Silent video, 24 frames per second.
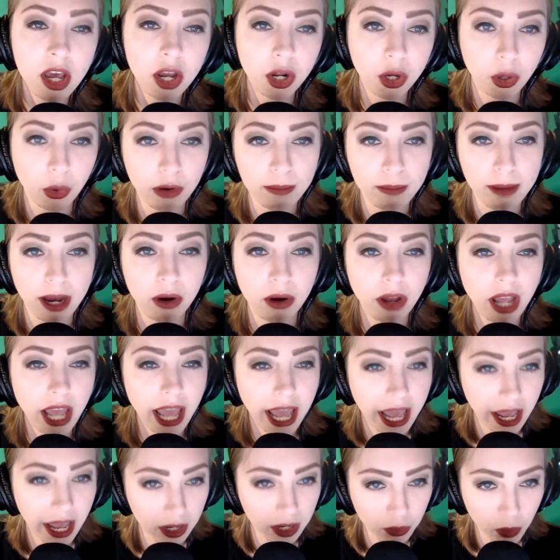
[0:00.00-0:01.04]
go about
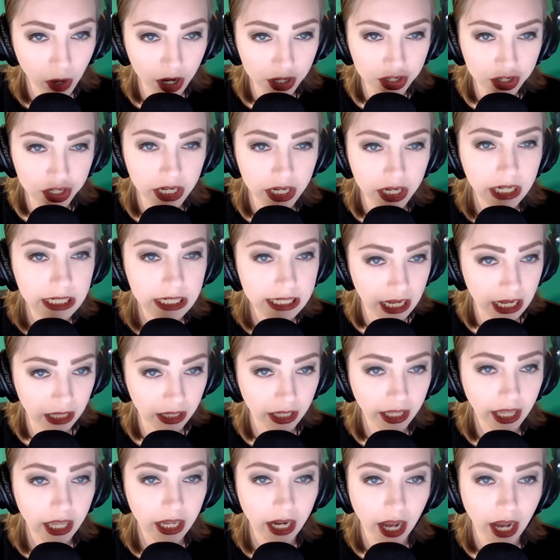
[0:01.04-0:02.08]
hand washing
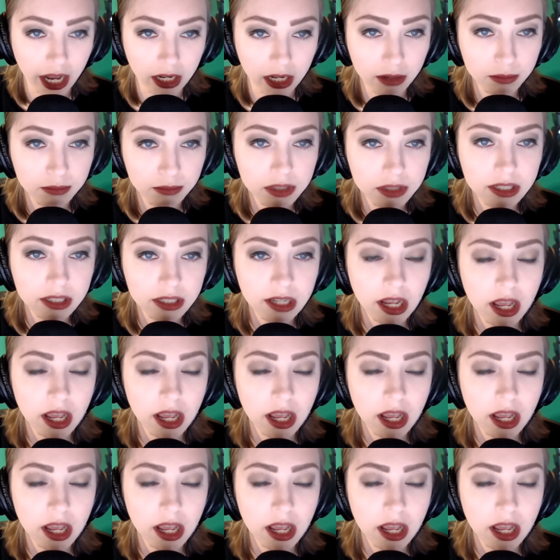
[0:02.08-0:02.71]
delicate items,